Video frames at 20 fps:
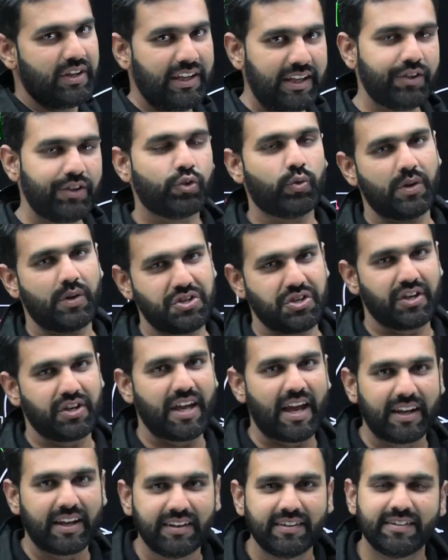each question
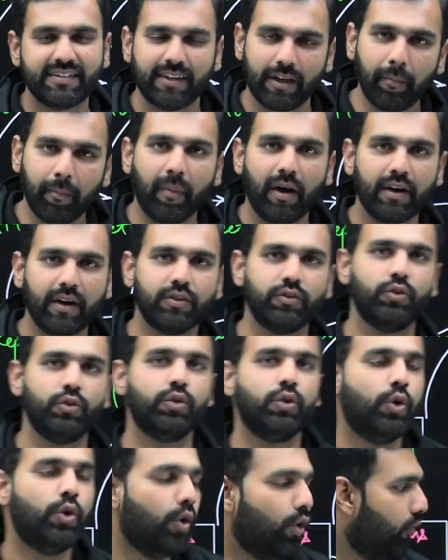carries same marks. So
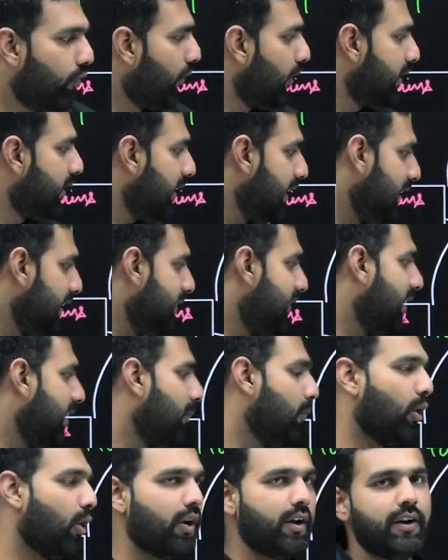go for the easy and
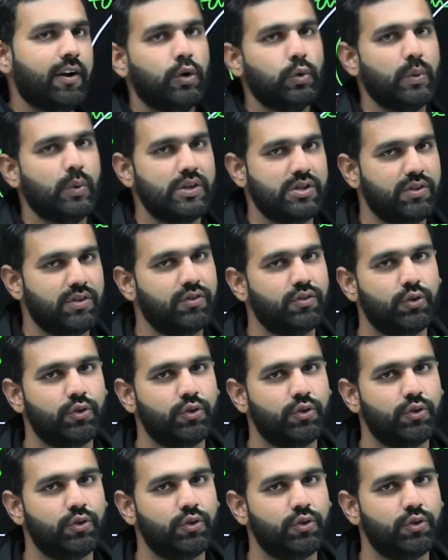moderate questions.